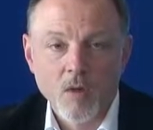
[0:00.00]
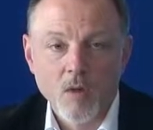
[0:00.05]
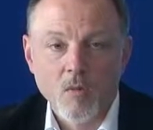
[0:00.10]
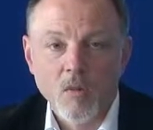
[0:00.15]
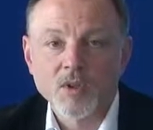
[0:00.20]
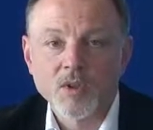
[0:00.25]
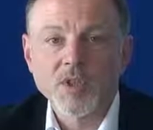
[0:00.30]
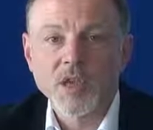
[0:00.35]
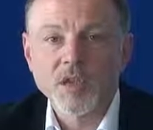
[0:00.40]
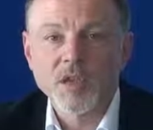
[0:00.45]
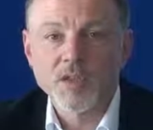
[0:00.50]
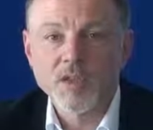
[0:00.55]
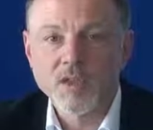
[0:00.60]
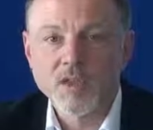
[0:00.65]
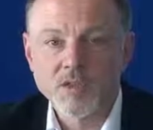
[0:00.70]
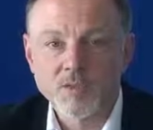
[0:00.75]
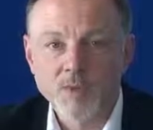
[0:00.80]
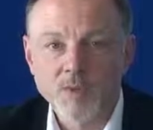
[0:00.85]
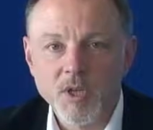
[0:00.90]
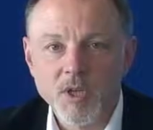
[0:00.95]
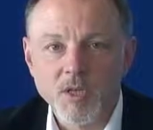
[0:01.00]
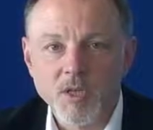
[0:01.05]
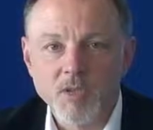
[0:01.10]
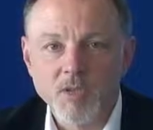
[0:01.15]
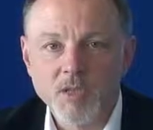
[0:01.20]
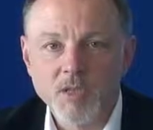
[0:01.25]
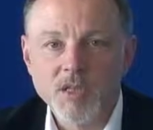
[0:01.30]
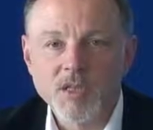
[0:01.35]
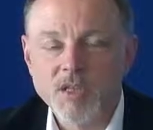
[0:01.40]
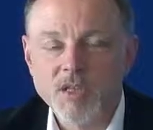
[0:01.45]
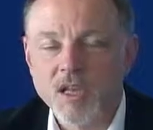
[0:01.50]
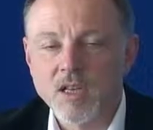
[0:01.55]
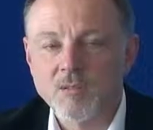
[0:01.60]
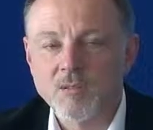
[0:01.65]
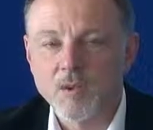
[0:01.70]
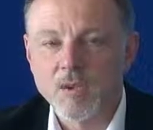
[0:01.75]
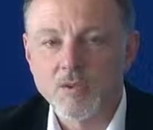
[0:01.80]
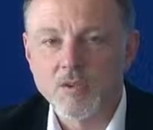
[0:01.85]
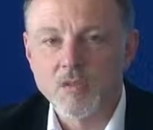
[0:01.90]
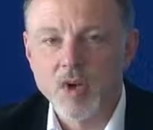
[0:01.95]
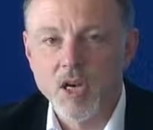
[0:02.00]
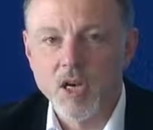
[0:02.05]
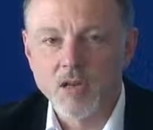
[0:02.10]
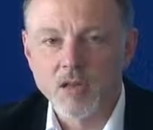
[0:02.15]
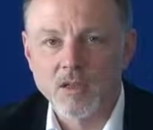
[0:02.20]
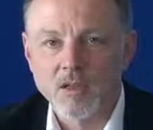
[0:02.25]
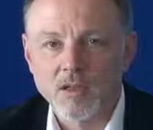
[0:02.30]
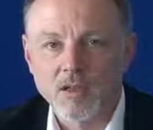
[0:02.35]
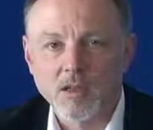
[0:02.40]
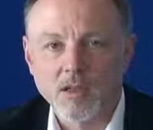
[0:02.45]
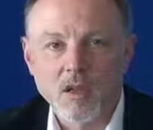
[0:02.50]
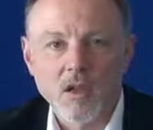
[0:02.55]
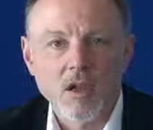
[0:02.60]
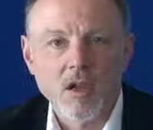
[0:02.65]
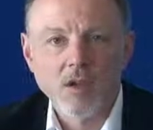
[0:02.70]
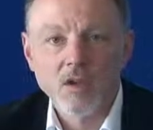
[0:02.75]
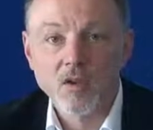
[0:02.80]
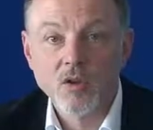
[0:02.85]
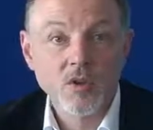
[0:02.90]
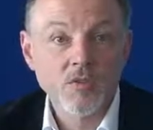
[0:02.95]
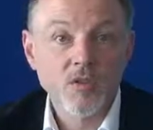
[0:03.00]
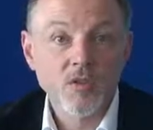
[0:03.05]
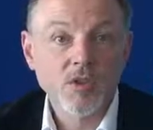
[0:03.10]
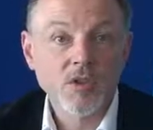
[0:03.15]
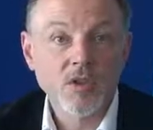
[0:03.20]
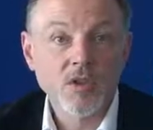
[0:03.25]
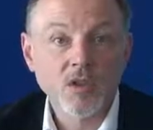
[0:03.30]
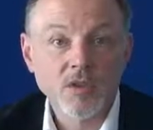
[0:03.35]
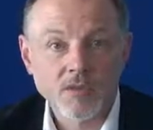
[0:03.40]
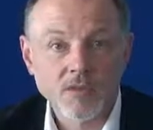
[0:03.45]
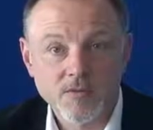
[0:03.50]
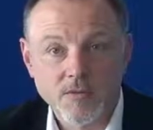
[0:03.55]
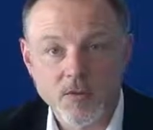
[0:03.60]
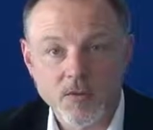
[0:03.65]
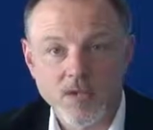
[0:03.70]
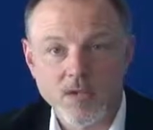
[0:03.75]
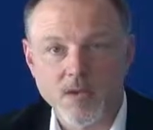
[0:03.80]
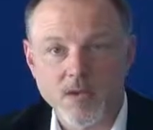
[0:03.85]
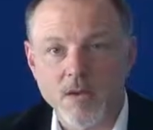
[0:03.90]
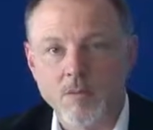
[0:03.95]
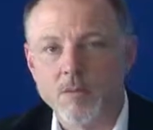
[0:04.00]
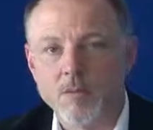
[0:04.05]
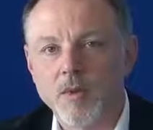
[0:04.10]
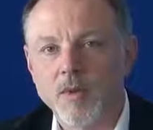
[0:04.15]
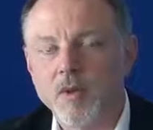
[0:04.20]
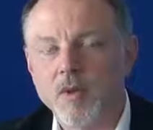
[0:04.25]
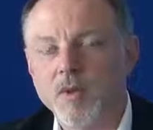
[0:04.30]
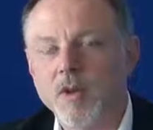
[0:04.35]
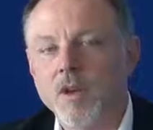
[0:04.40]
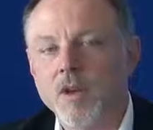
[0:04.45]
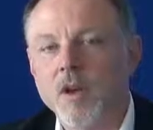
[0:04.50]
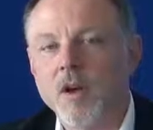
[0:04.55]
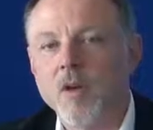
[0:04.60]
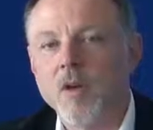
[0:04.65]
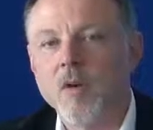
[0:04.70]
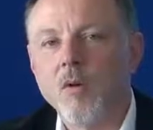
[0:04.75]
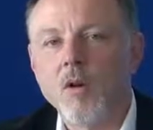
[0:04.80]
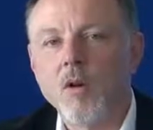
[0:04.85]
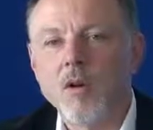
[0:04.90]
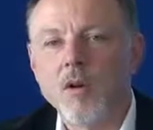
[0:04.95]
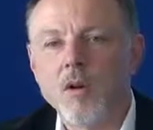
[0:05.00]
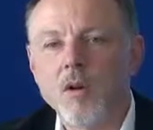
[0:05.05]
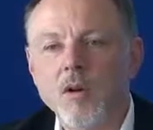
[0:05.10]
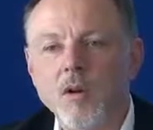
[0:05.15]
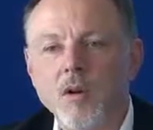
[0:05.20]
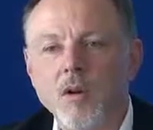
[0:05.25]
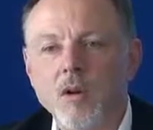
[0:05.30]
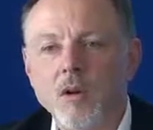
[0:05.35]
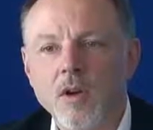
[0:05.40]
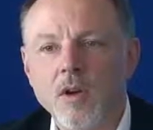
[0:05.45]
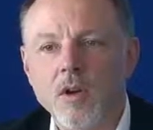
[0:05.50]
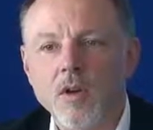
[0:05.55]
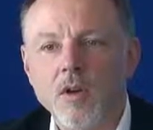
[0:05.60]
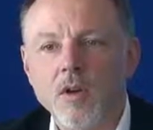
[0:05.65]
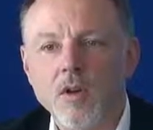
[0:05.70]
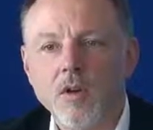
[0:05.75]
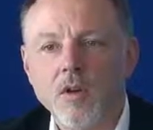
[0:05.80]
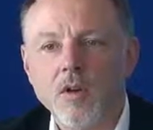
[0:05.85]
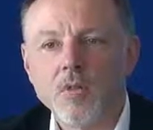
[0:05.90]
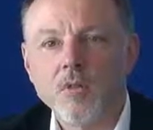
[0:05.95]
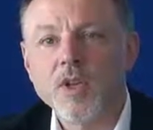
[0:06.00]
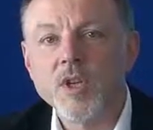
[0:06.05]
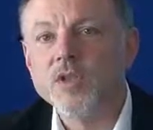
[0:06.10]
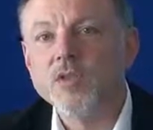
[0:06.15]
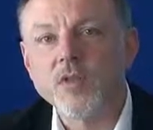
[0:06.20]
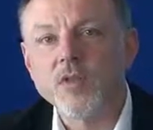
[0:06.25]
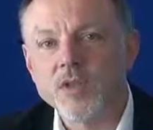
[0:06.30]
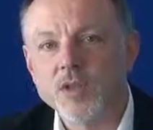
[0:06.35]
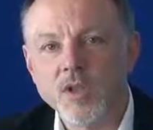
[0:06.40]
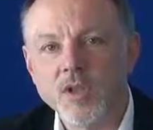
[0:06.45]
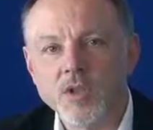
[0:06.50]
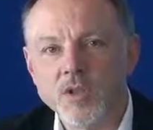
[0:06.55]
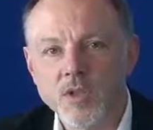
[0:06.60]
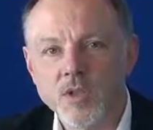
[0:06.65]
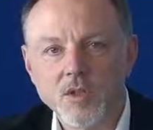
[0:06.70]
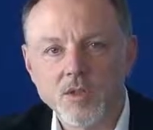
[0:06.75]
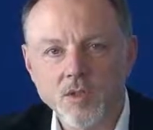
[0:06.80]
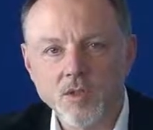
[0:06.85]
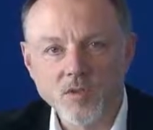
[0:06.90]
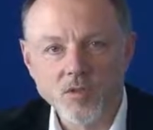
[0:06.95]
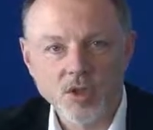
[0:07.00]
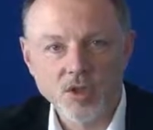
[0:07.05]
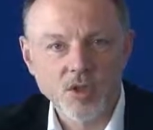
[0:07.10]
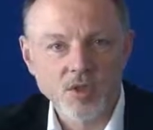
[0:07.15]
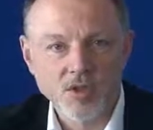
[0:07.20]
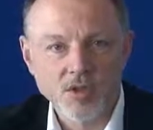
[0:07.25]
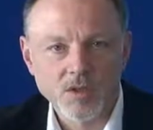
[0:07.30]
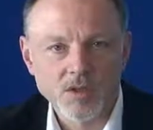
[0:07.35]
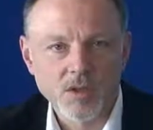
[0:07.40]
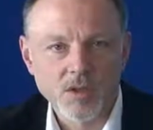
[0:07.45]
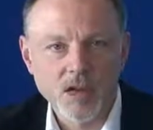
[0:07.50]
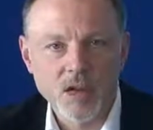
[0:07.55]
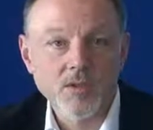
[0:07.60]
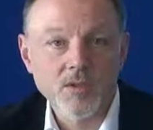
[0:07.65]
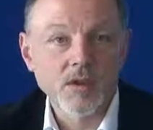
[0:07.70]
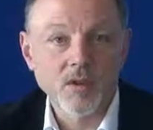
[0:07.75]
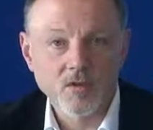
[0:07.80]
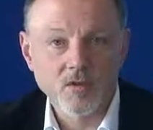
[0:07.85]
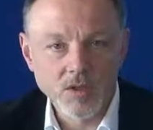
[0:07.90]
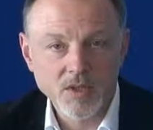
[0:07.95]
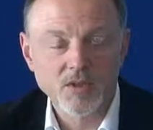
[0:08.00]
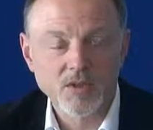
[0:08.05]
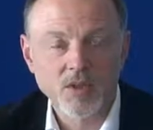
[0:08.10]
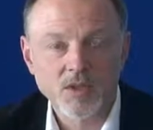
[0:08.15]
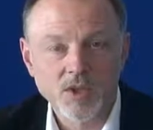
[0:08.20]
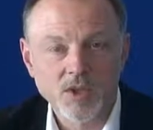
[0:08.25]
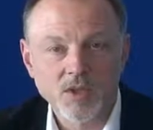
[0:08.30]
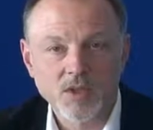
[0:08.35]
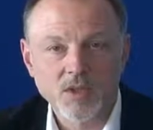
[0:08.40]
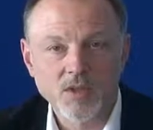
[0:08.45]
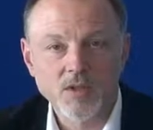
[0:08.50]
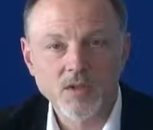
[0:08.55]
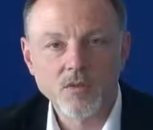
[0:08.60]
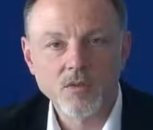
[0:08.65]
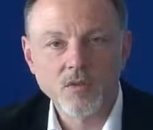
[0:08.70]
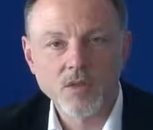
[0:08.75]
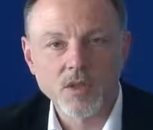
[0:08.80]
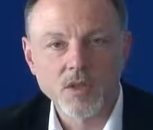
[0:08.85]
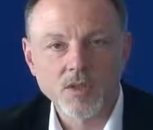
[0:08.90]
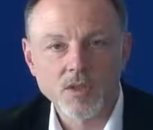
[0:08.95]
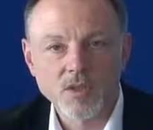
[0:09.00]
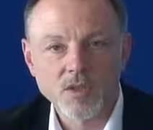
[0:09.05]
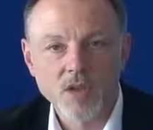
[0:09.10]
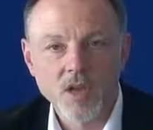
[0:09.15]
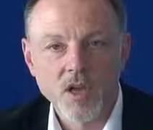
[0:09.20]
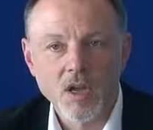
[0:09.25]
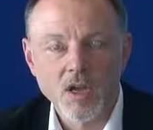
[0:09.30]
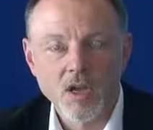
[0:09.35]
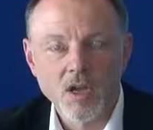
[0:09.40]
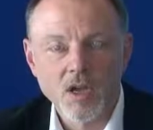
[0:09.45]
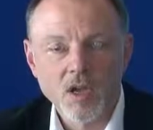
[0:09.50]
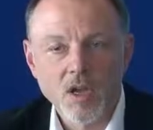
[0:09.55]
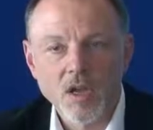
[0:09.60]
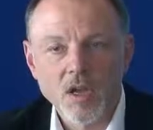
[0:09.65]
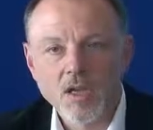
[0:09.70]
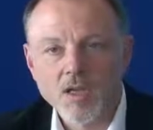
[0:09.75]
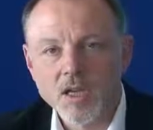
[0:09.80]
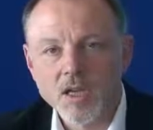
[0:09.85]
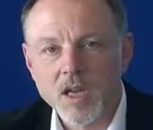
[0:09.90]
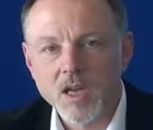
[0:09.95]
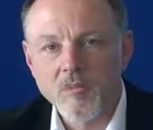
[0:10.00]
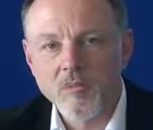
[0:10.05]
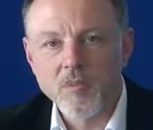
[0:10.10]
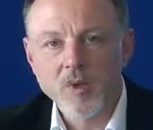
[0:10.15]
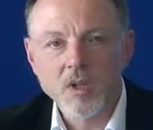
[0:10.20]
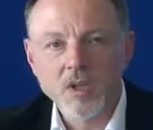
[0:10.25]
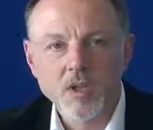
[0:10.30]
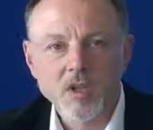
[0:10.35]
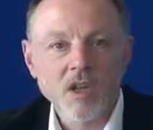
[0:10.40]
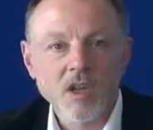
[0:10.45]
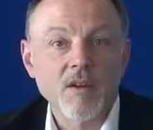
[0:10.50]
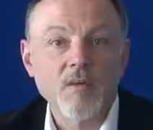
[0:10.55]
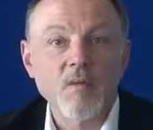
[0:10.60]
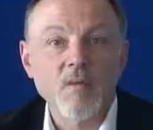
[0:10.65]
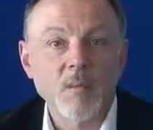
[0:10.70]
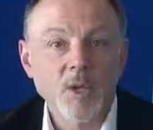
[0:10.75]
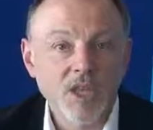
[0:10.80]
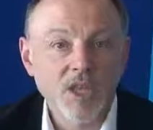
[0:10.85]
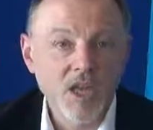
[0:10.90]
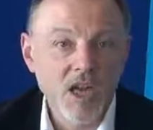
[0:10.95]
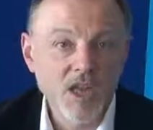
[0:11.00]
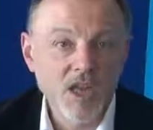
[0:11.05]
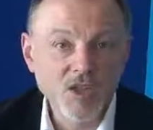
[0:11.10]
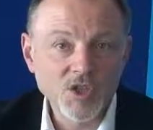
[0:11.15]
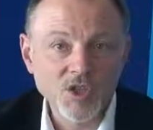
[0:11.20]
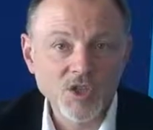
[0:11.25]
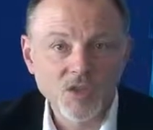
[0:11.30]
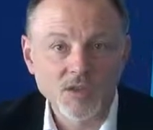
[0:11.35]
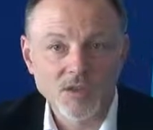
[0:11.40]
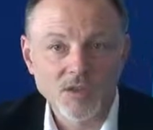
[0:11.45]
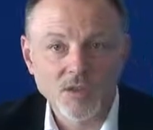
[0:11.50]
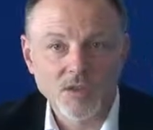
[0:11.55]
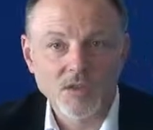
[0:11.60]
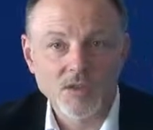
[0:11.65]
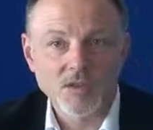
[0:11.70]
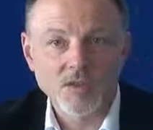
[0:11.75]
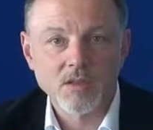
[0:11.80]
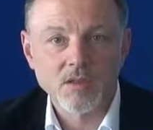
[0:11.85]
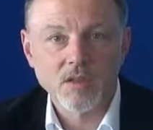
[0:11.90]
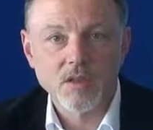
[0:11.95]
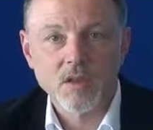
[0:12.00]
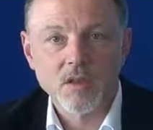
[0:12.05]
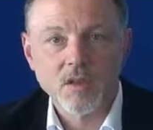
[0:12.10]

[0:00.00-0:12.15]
What can these be, these network partners? Universities, for example, or research institutions, other research institutions. It can be government agencies.